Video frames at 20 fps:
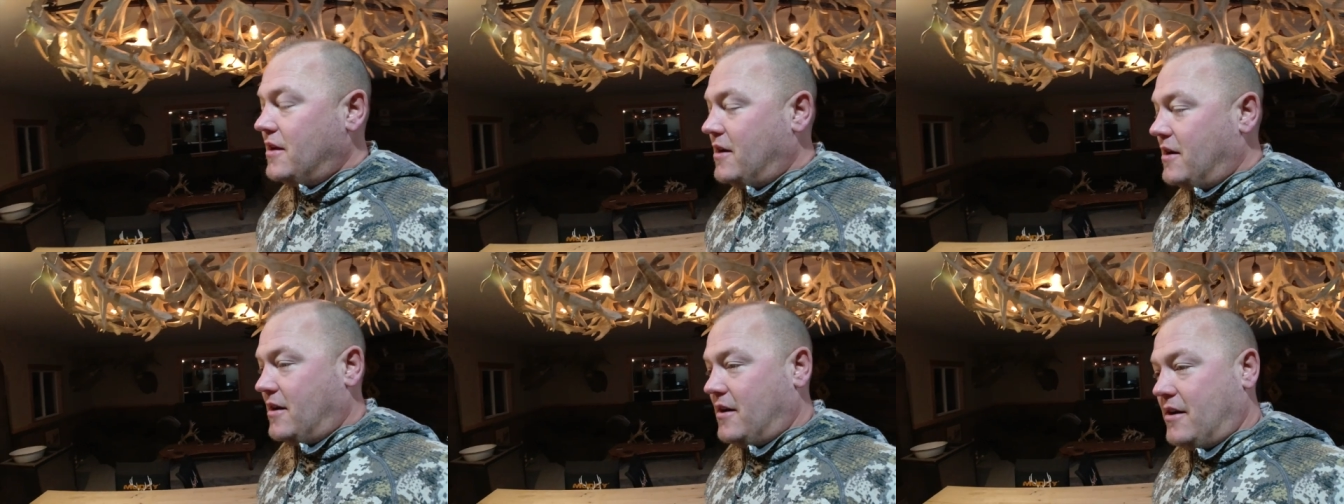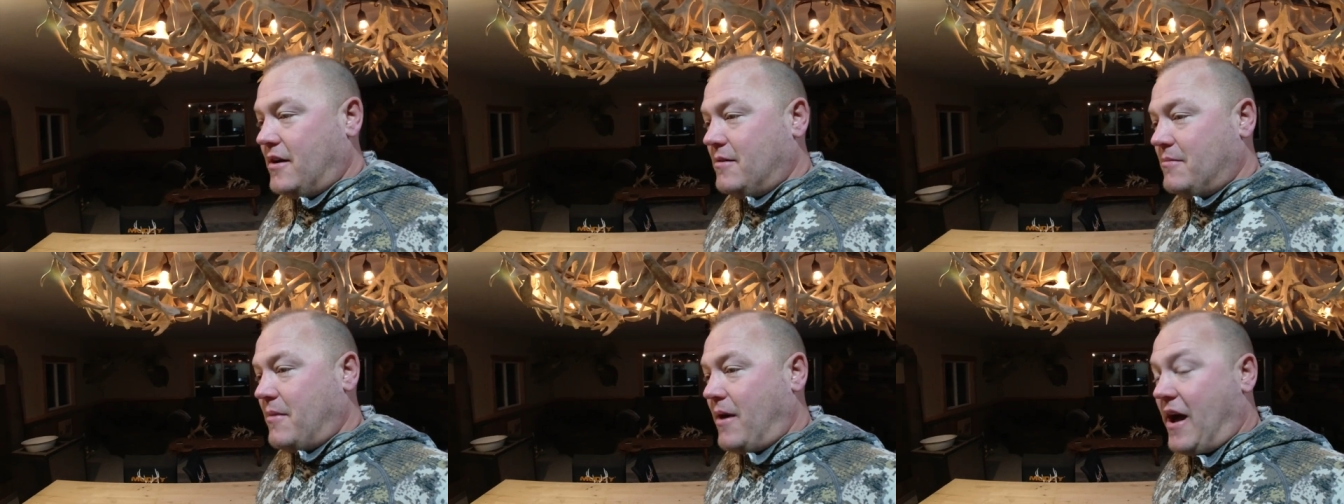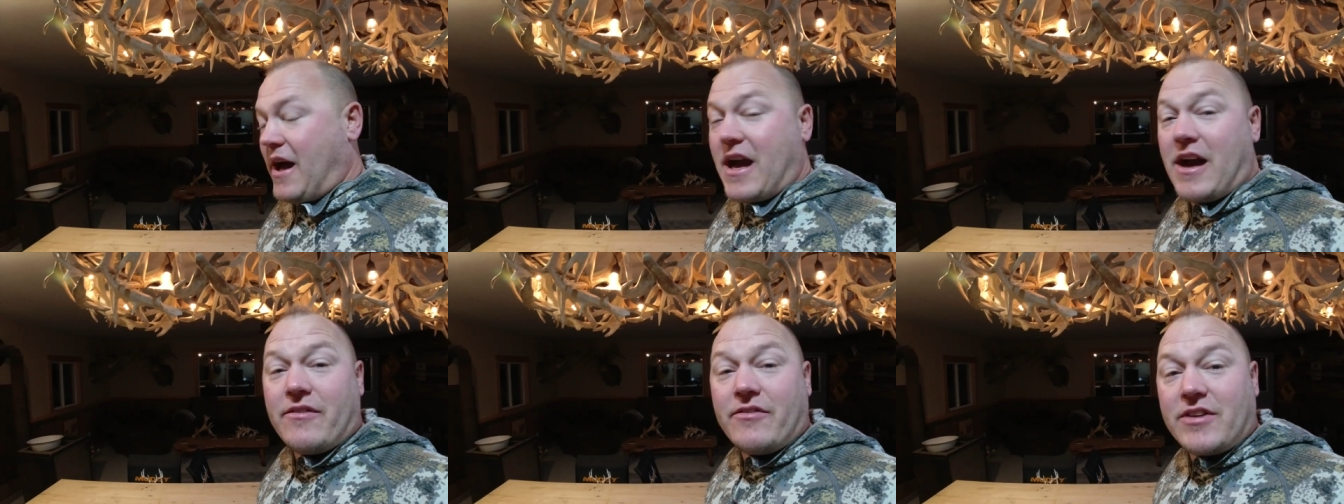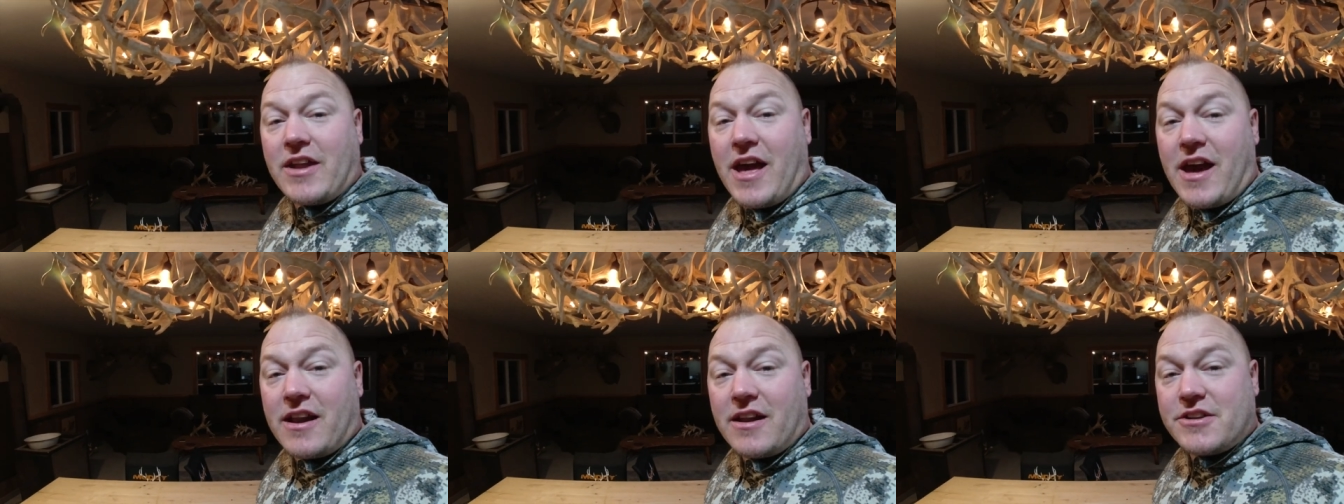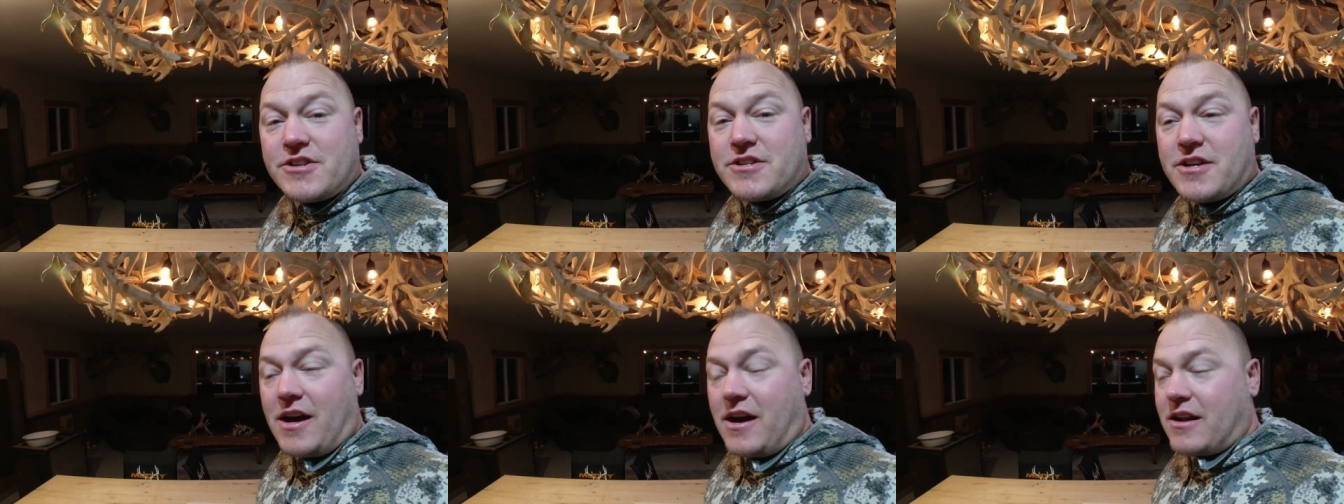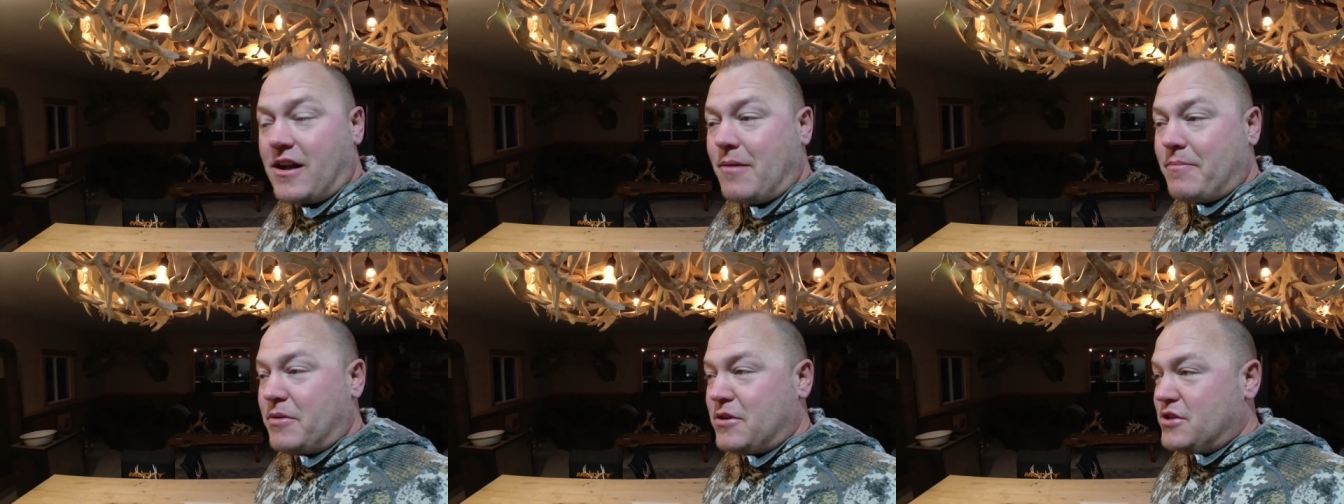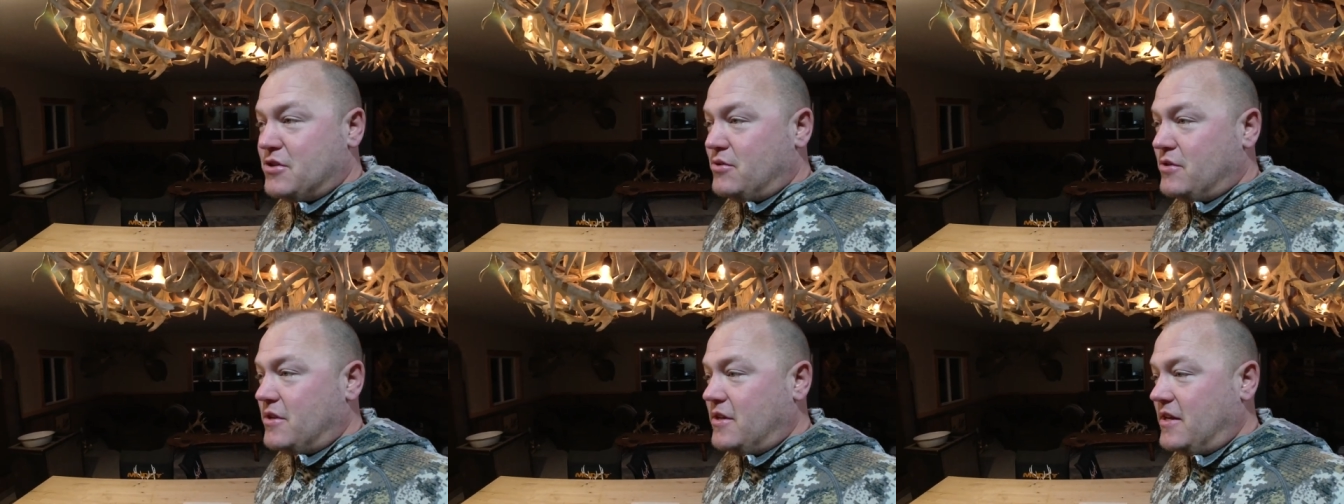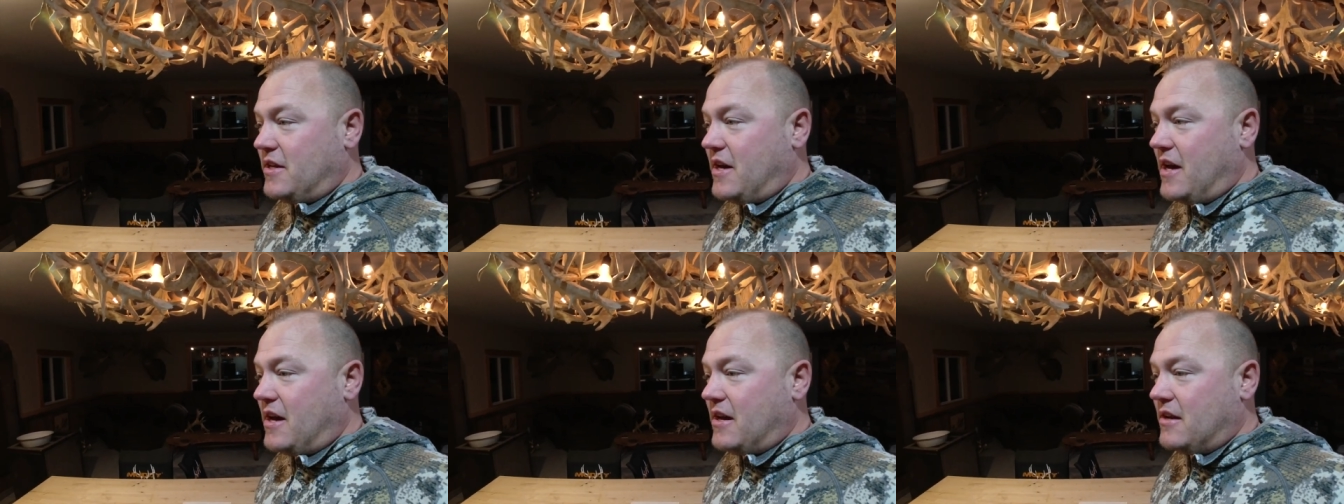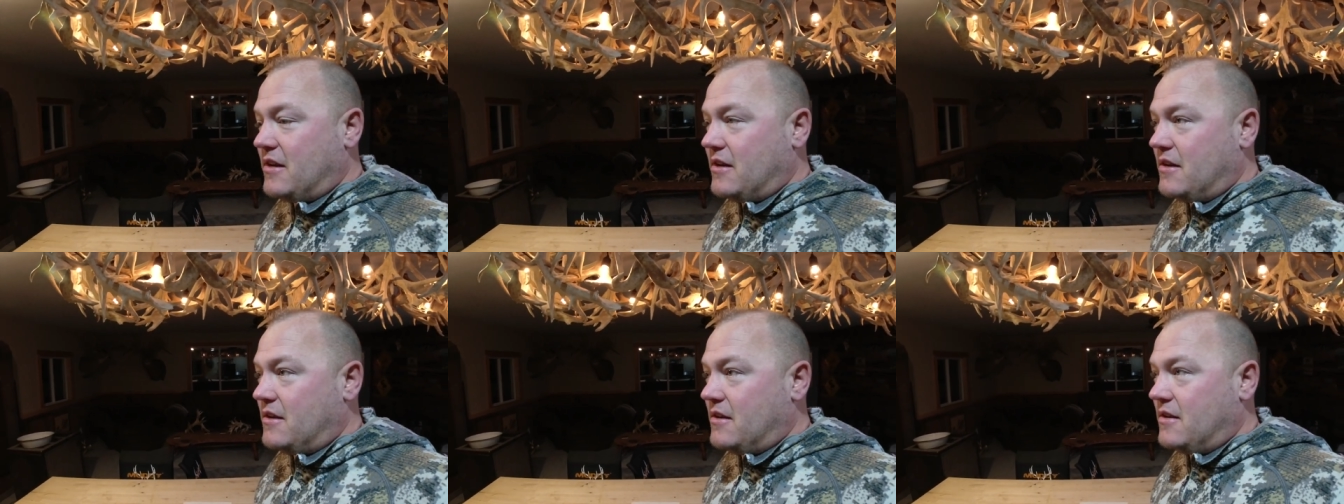Um, I haven't had a shot opportunity yet.